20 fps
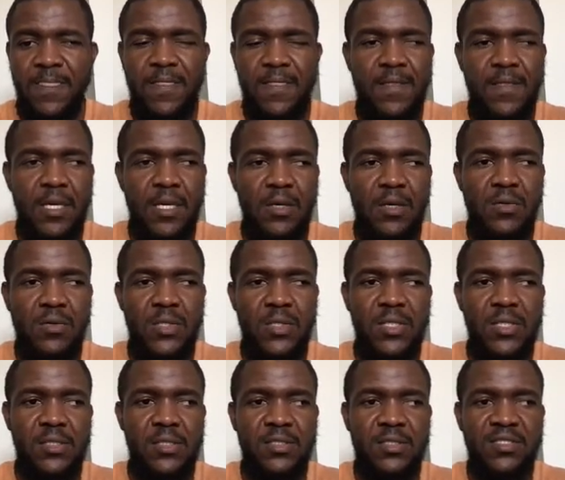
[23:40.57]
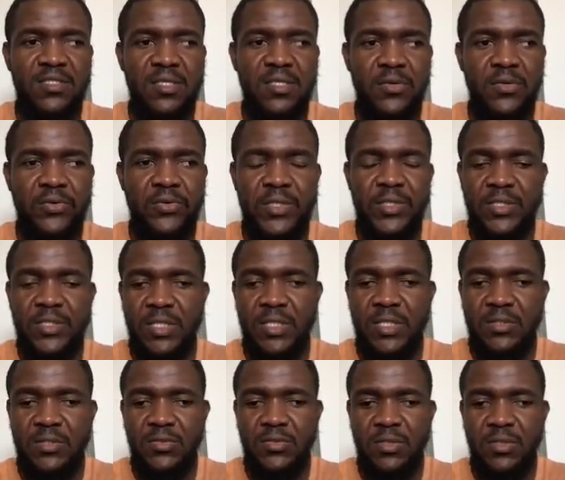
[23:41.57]
Okay, it's erased that,
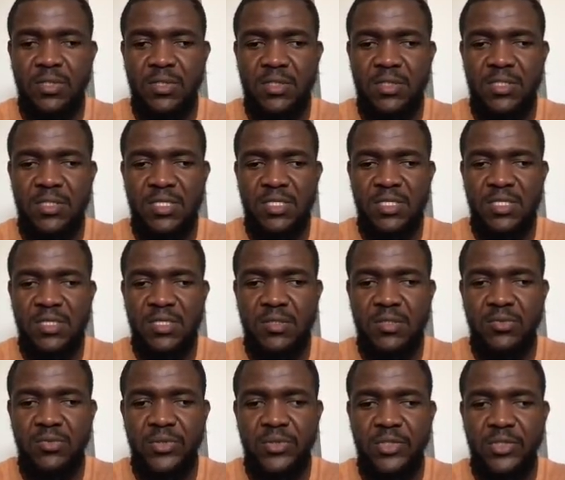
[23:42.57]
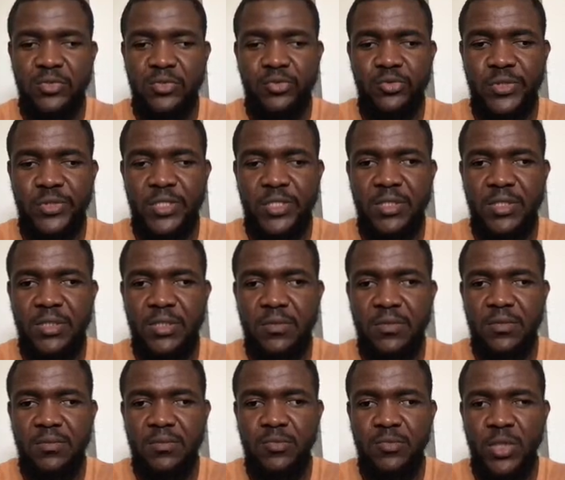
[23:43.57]
so I think I'm going to create it
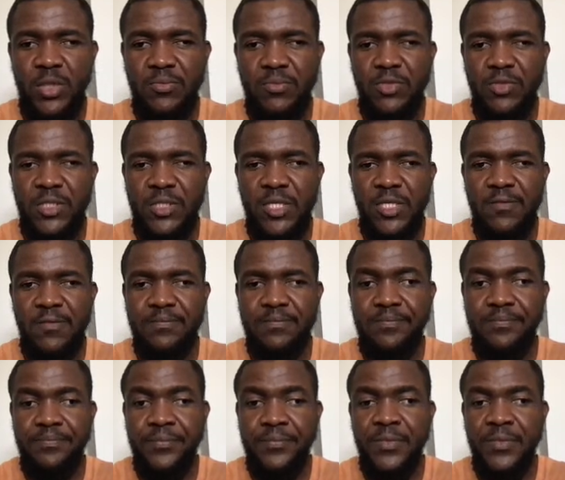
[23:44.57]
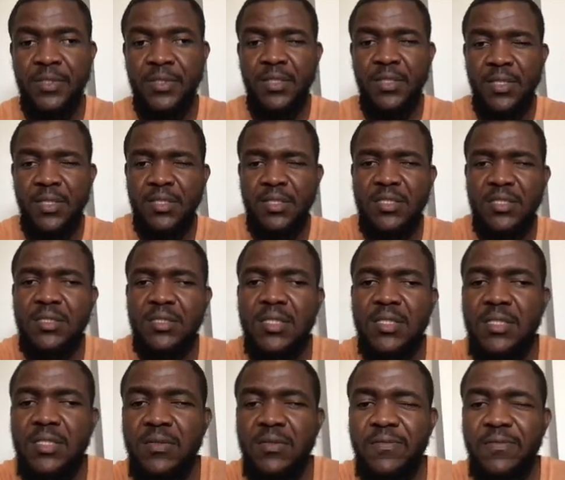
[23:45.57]
one more time. It did
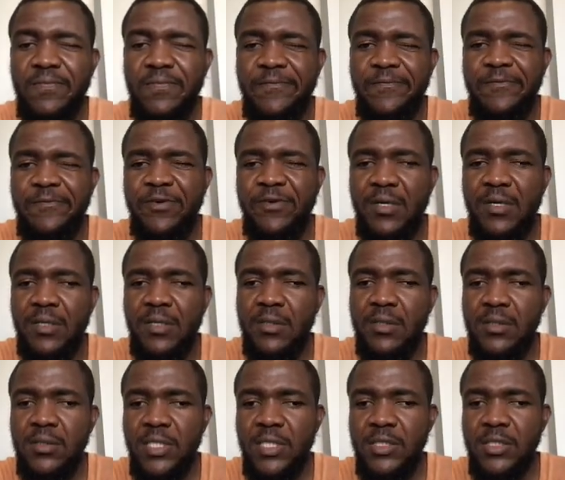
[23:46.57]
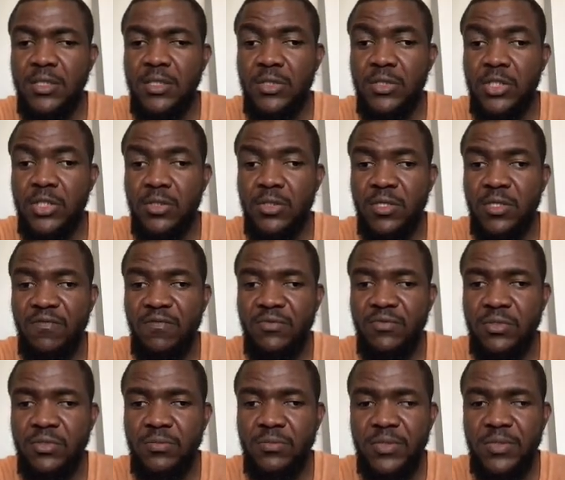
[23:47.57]
the file execution
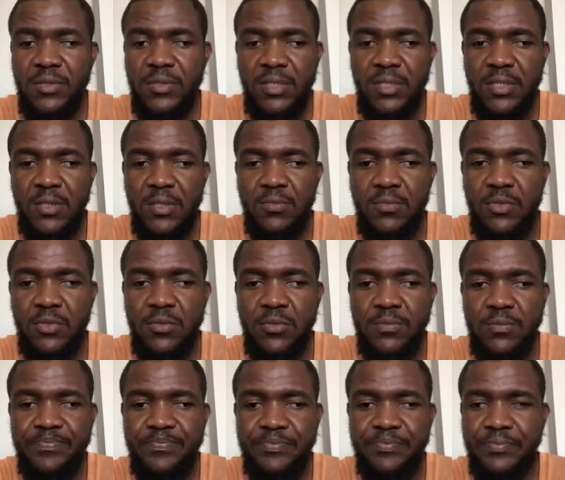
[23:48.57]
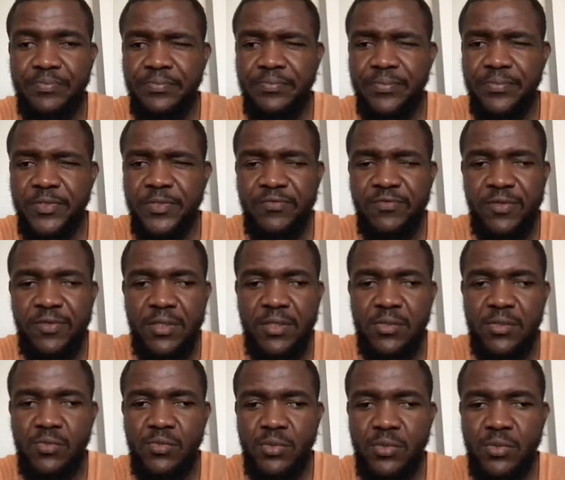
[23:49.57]
environment YAML
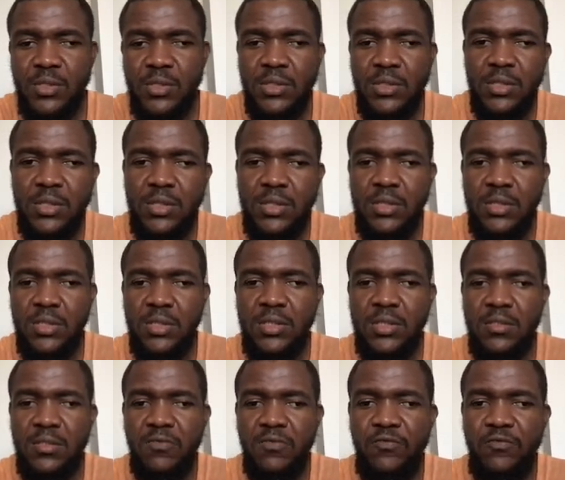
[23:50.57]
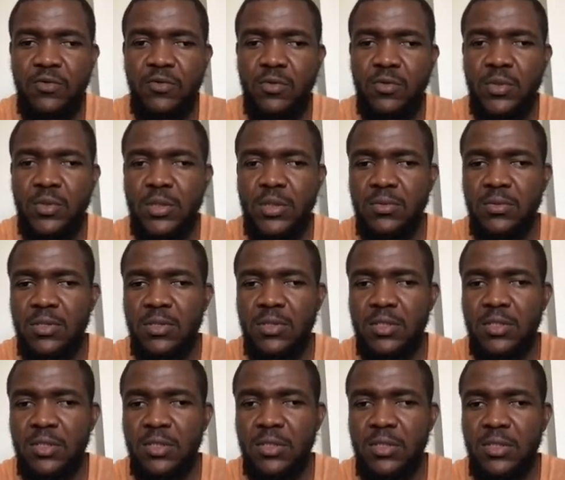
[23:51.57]
file with following
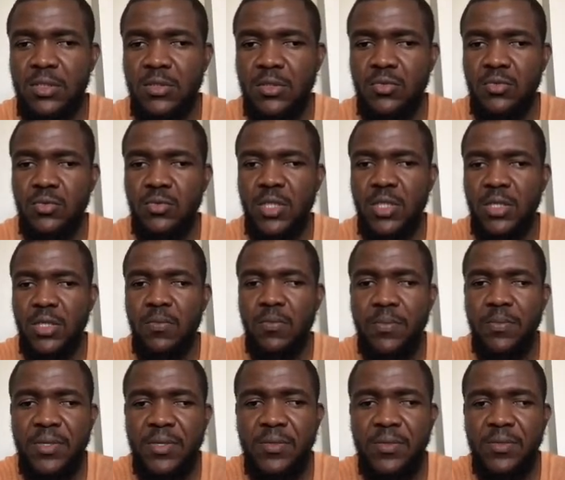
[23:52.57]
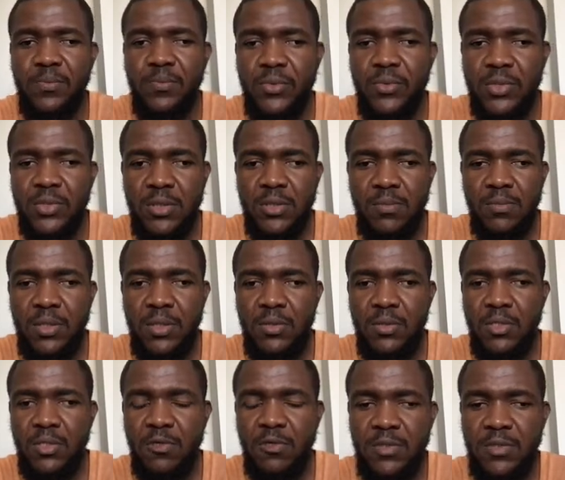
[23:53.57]
context, so you can compile and post the below
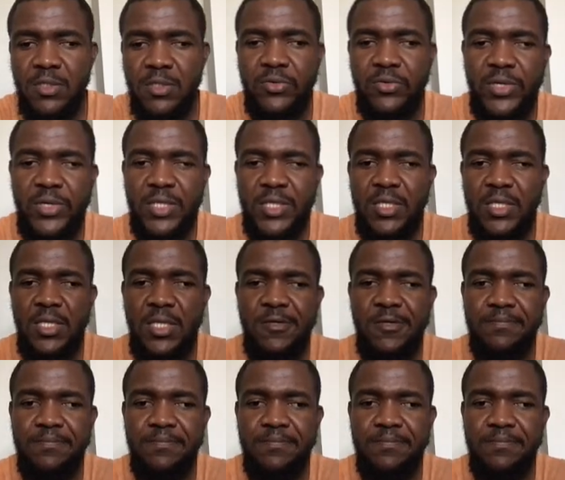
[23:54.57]
command directly.